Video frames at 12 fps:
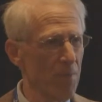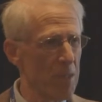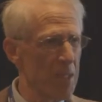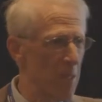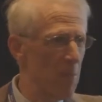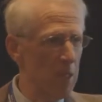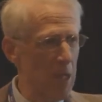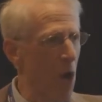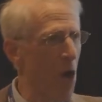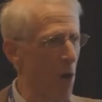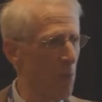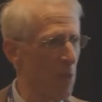seemingly
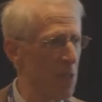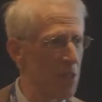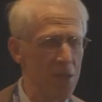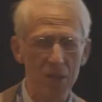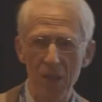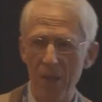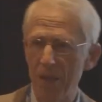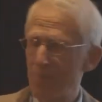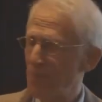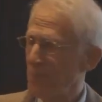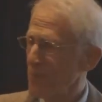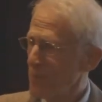harmless
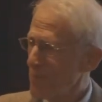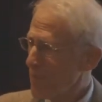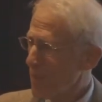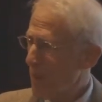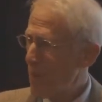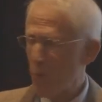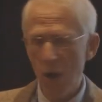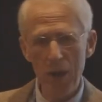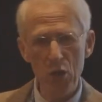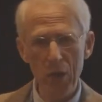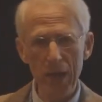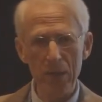
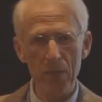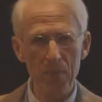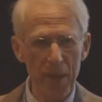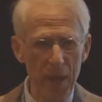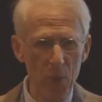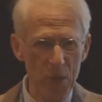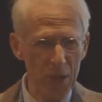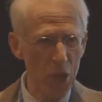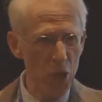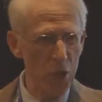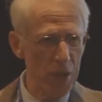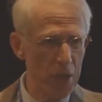projects that were
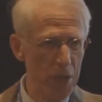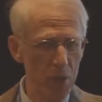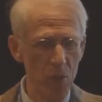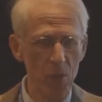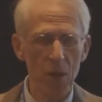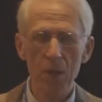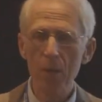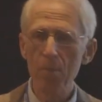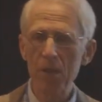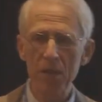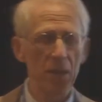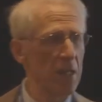essentially to
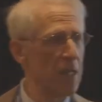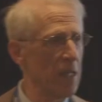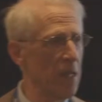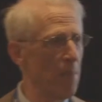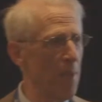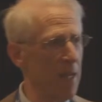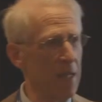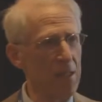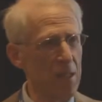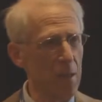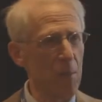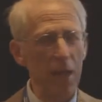mislead and make it
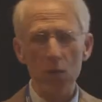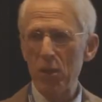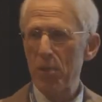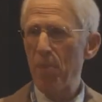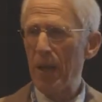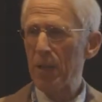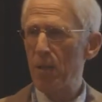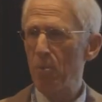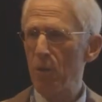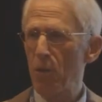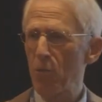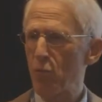seem like a
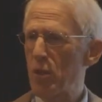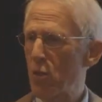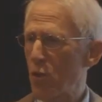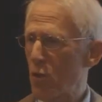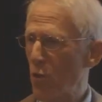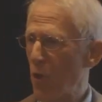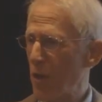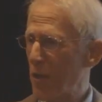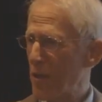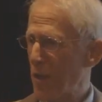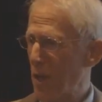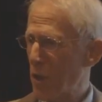respectable research
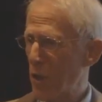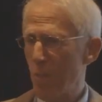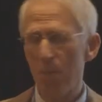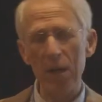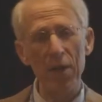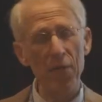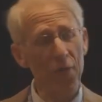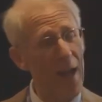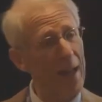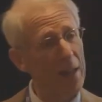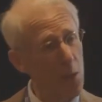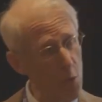organization. But in
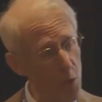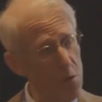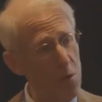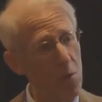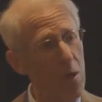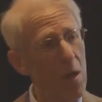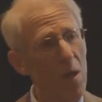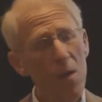fact, they were also